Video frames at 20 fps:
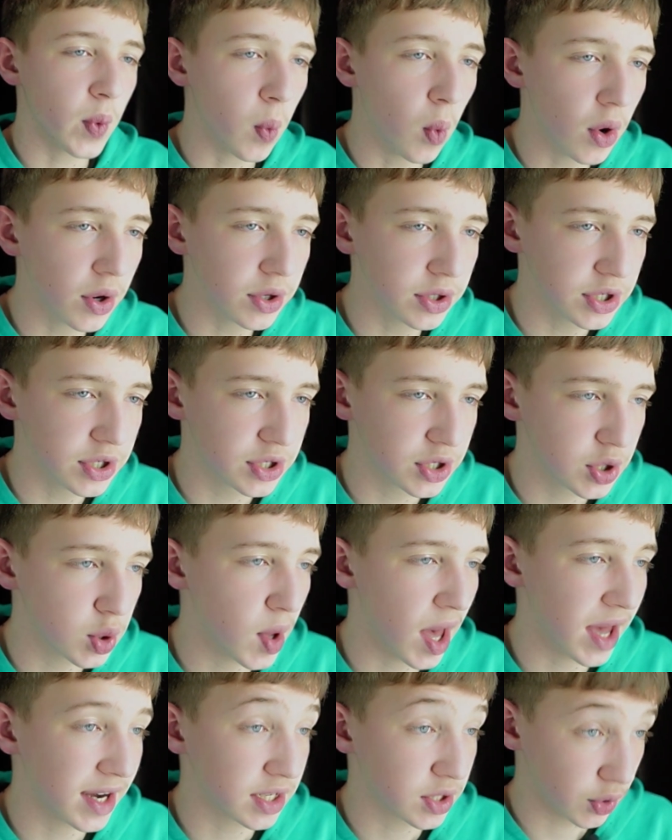we want
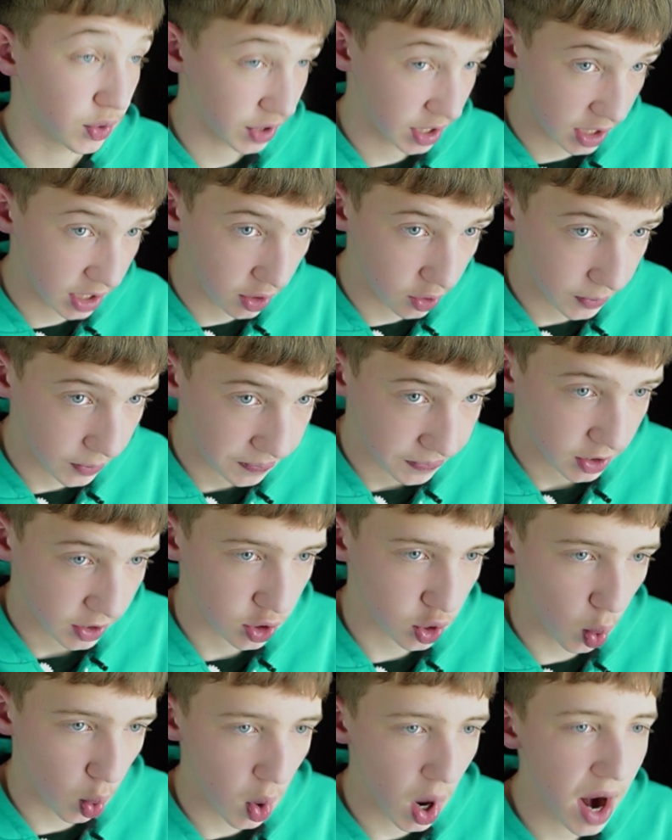to add it to the queue.
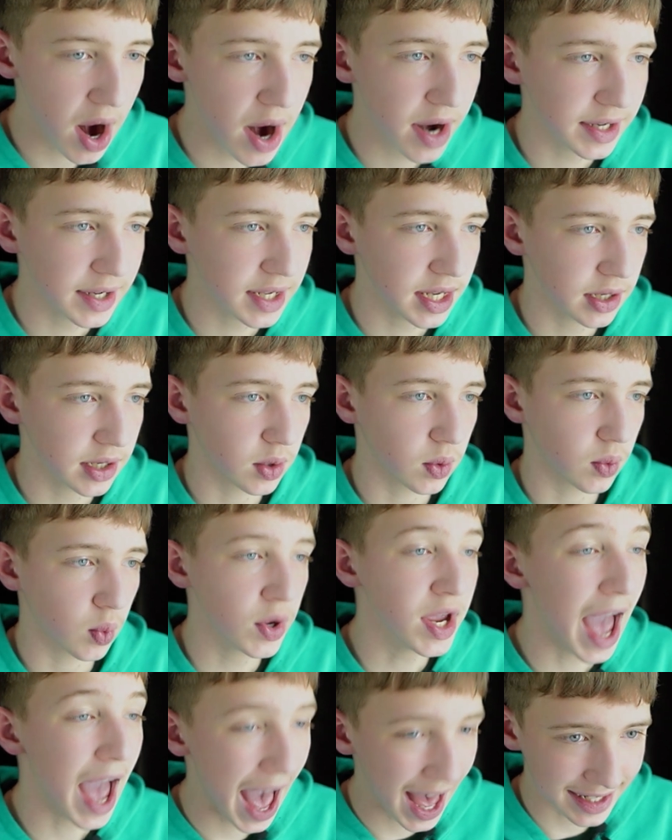So we're adding it.
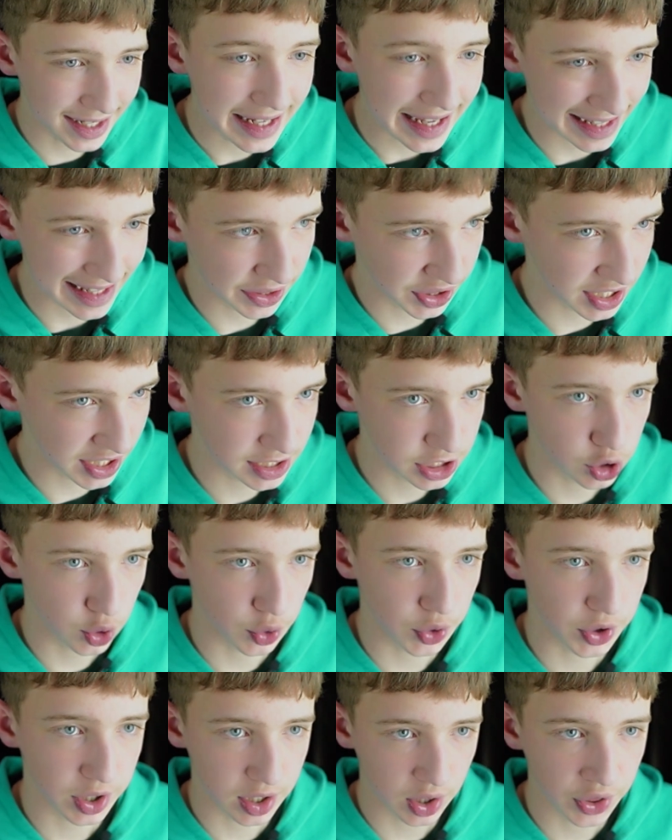We add this
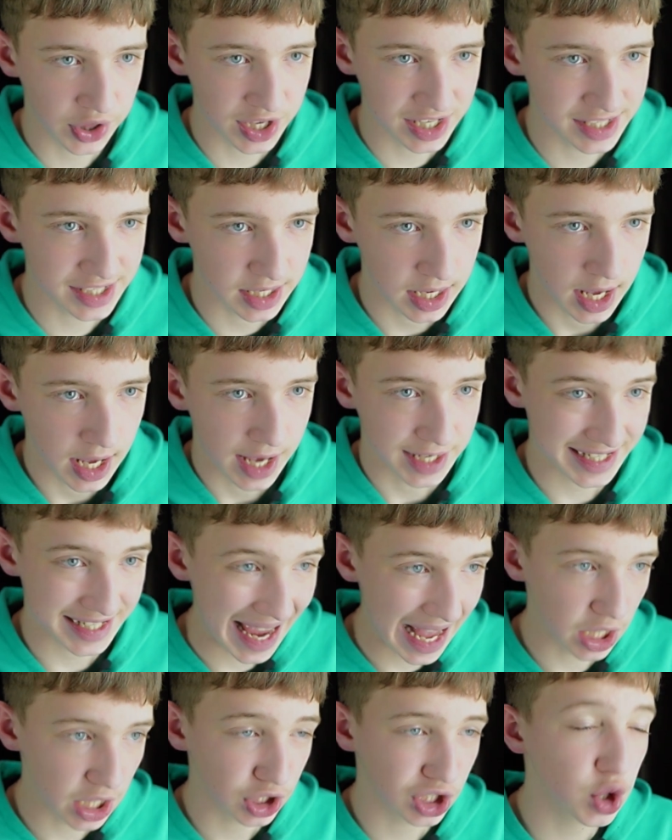
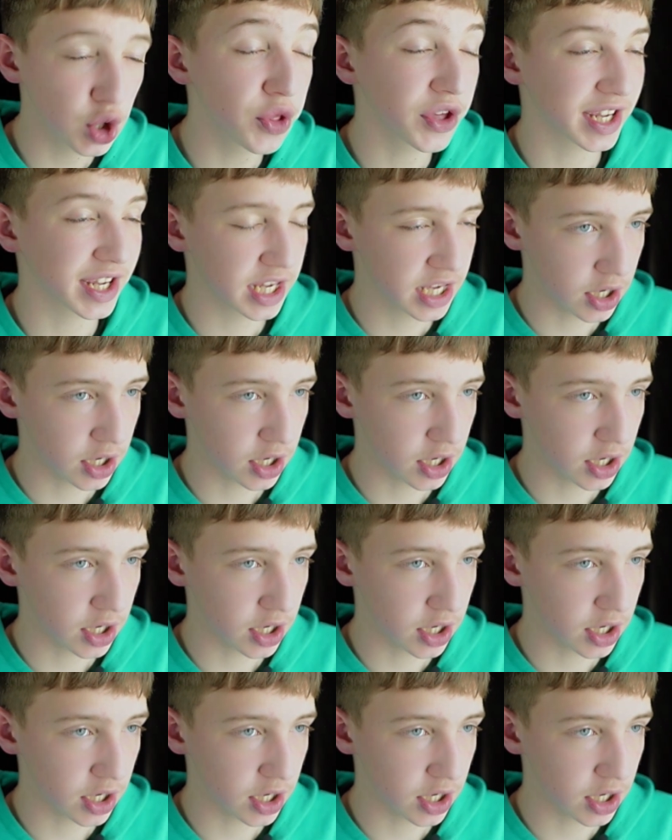cell to the